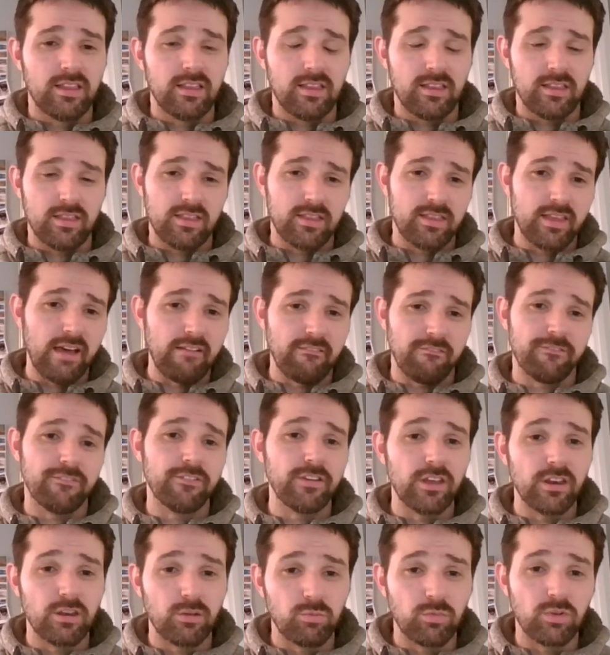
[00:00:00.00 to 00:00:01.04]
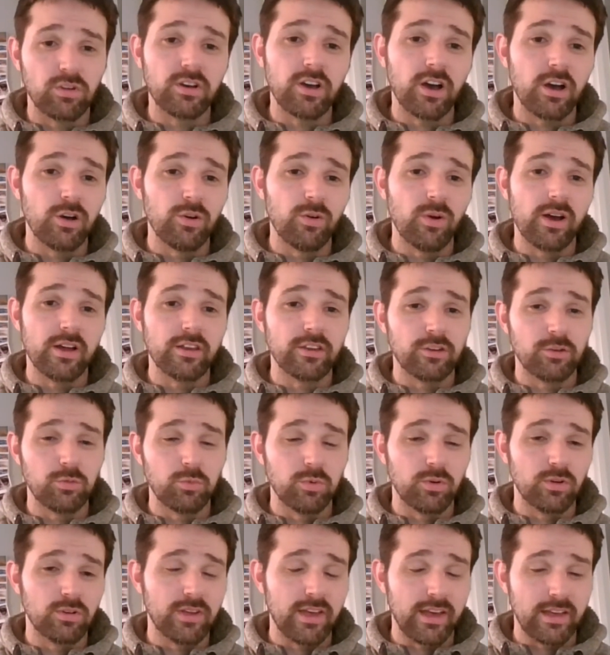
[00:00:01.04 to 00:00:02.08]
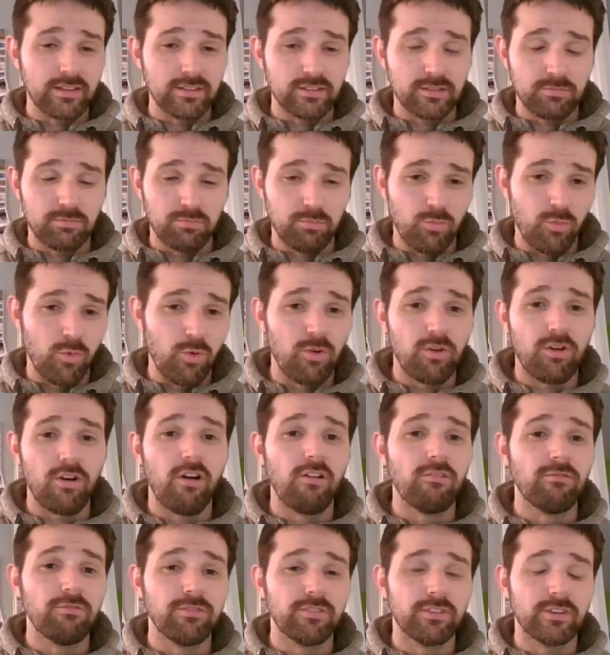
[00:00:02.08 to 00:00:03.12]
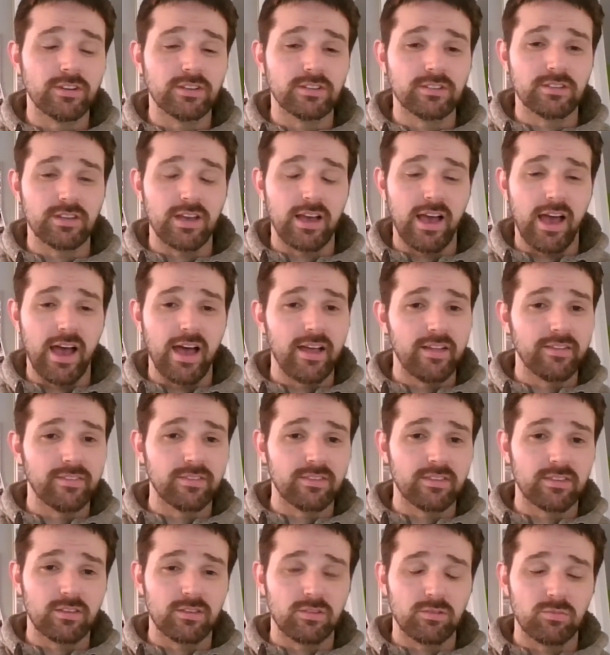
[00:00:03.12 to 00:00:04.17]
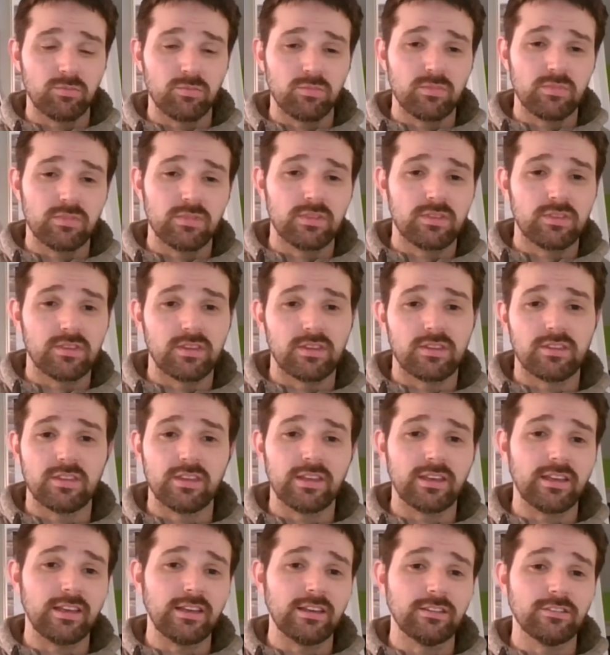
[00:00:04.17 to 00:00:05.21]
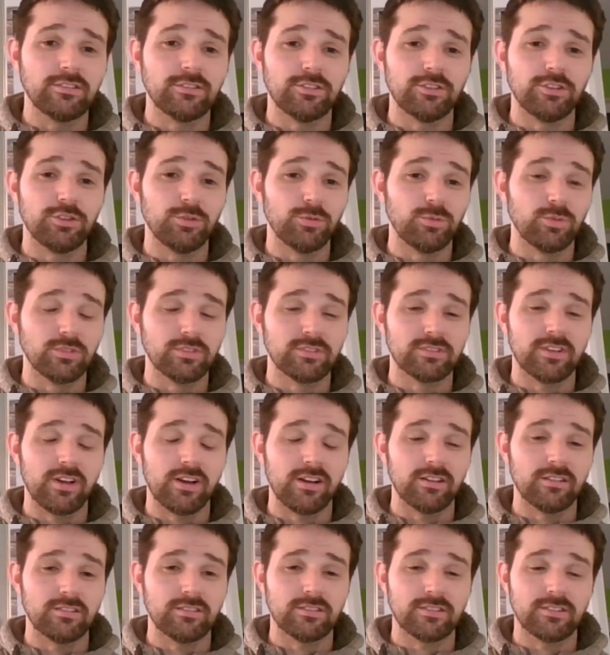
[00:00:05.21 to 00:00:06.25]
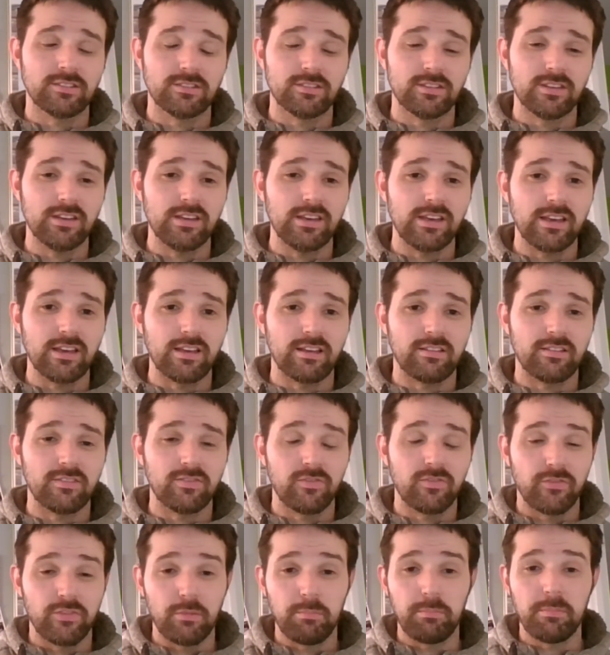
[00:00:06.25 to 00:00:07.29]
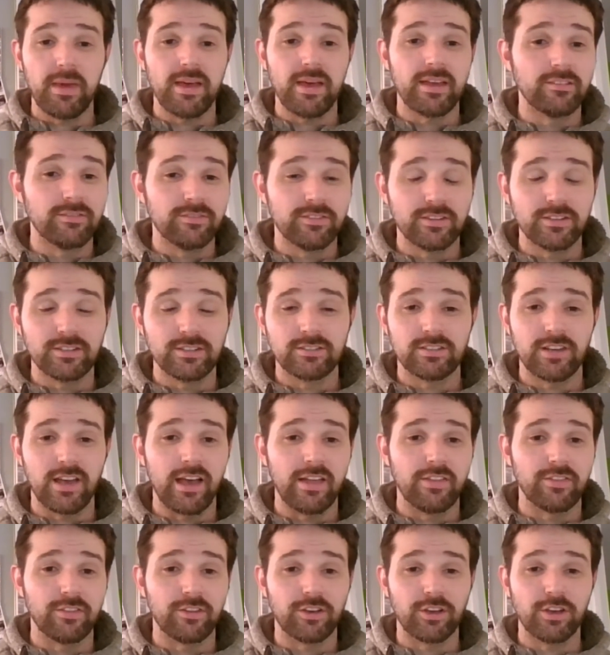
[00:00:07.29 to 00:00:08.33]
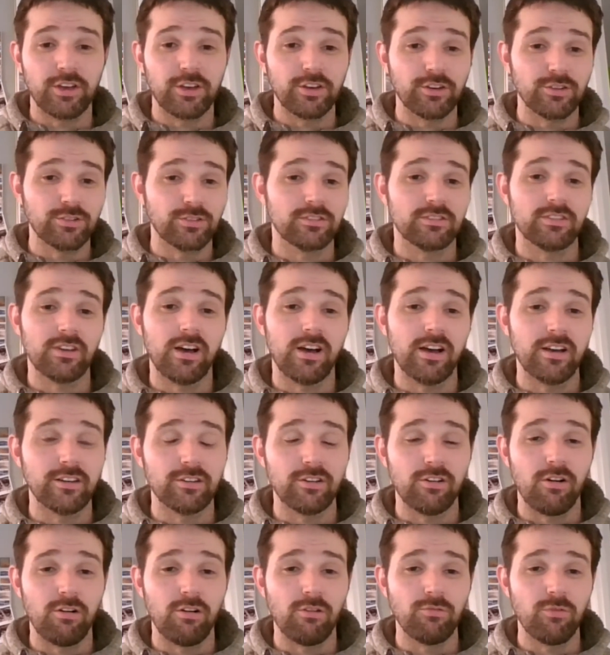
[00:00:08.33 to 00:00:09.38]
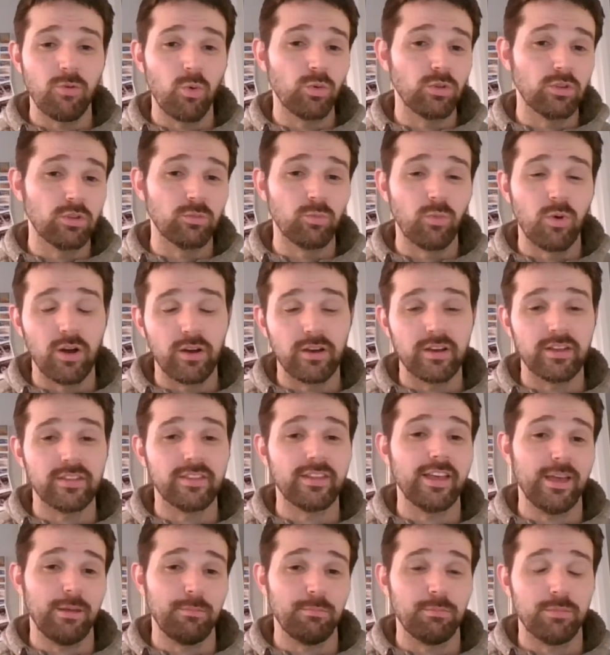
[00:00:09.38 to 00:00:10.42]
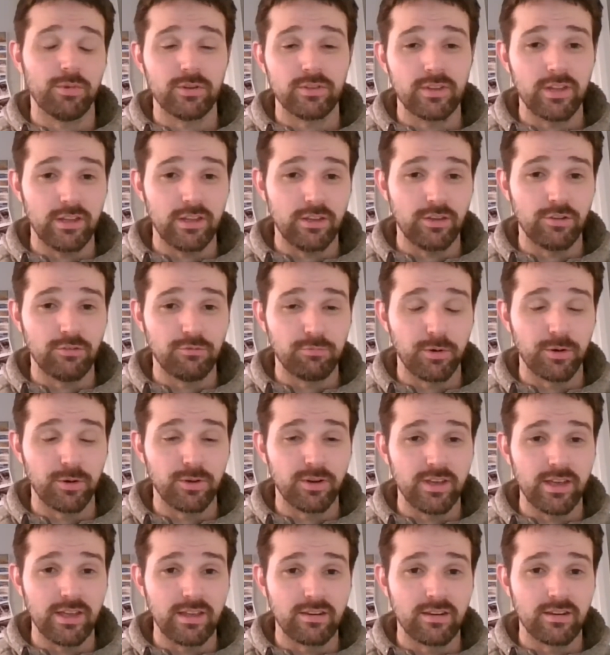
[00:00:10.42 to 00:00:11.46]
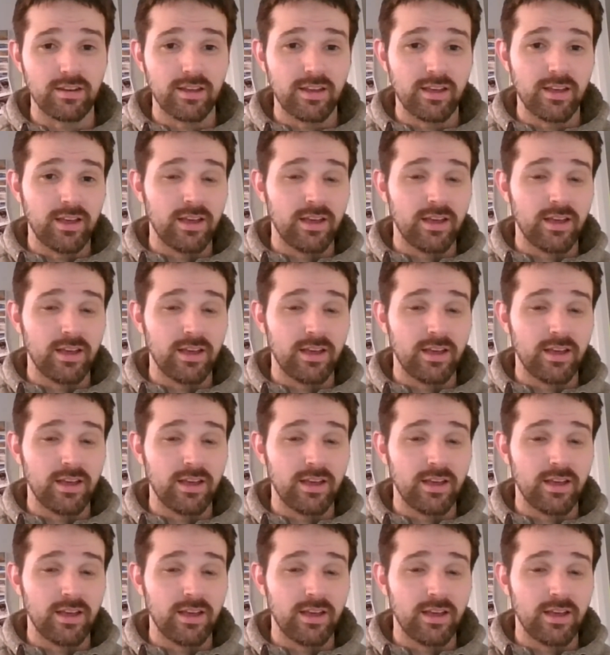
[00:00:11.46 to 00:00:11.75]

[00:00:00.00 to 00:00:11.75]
That feeling will go and you will get more confident. And the thing is, you will start seeing the benefits and the good side of all the work and the input that you've put in.